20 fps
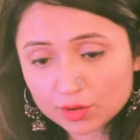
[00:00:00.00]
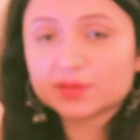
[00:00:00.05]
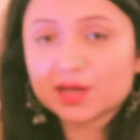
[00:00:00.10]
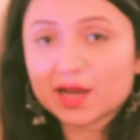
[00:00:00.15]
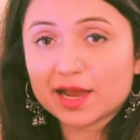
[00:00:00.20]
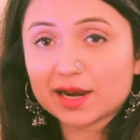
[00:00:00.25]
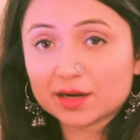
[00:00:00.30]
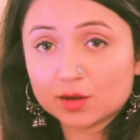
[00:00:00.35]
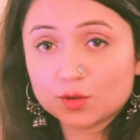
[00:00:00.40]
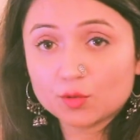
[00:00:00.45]

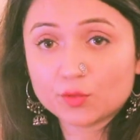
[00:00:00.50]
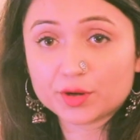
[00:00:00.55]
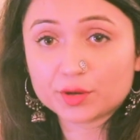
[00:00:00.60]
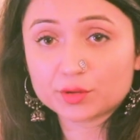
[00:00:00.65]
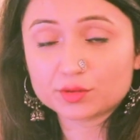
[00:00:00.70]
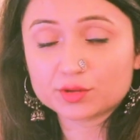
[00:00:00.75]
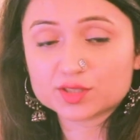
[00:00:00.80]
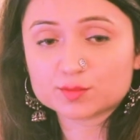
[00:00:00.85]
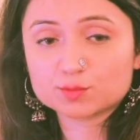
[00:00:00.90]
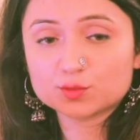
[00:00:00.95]
I'll go into
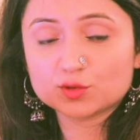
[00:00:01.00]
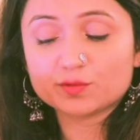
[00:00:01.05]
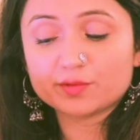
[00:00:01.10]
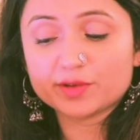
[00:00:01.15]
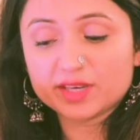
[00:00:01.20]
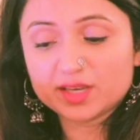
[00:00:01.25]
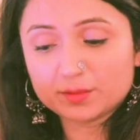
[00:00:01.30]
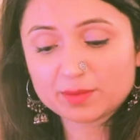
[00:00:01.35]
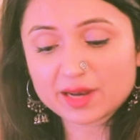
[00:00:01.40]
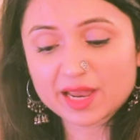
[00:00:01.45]
this book
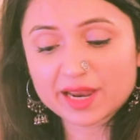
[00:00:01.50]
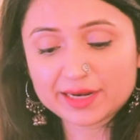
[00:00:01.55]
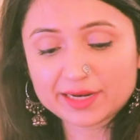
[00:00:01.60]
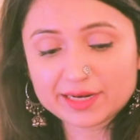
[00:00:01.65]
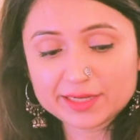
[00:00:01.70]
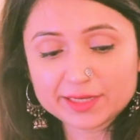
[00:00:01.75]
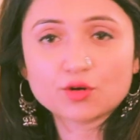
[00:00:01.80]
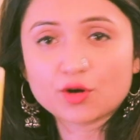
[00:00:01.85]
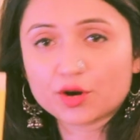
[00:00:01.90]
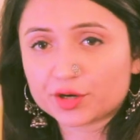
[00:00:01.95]
very
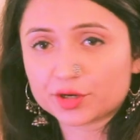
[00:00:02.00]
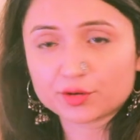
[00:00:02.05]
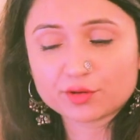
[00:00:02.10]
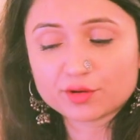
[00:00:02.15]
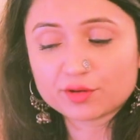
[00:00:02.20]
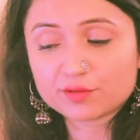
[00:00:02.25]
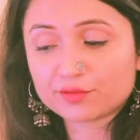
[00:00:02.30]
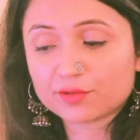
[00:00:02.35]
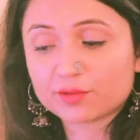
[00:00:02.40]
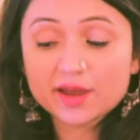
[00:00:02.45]
blindly. Got it on
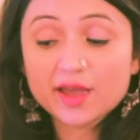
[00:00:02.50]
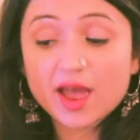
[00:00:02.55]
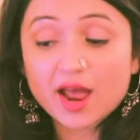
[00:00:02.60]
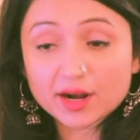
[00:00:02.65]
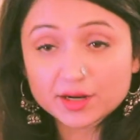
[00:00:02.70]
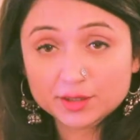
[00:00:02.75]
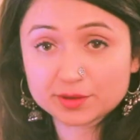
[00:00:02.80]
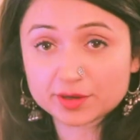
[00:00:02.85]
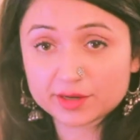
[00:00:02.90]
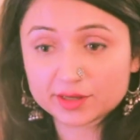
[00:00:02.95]
a whim.
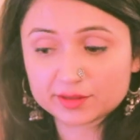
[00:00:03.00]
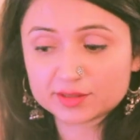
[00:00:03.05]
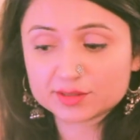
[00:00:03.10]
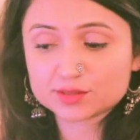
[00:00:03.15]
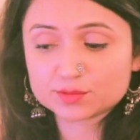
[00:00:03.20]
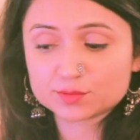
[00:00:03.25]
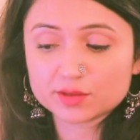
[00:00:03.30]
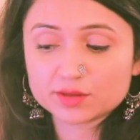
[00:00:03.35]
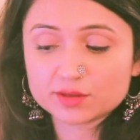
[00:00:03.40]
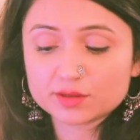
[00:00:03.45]
Had to get
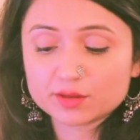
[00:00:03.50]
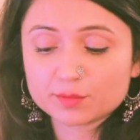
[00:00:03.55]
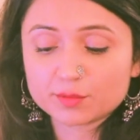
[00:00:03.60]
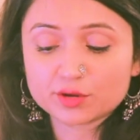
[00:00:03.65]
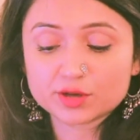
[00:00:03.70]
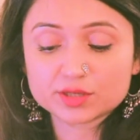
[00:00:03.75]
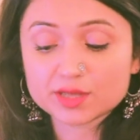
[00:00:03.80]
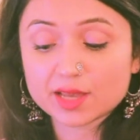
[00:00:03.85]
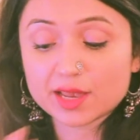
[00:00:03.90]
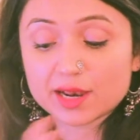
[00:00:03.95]
this one
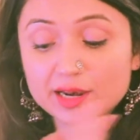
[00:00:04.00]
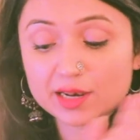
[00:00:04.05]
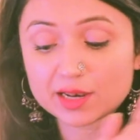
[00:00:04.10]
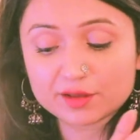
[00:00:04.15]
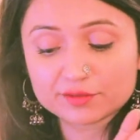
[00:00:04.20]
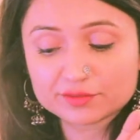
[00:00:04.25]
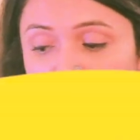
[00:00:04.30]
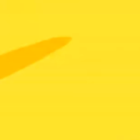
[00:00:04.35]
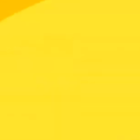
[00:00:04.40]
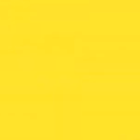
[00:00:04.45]
because I
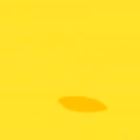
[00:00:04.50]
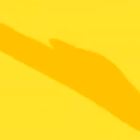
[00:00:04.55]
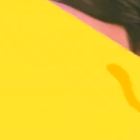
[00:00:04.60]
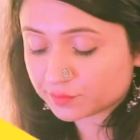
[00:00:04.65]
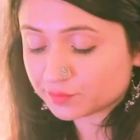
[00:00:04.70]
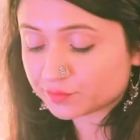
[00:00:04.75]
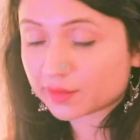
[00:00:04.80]
love that girl.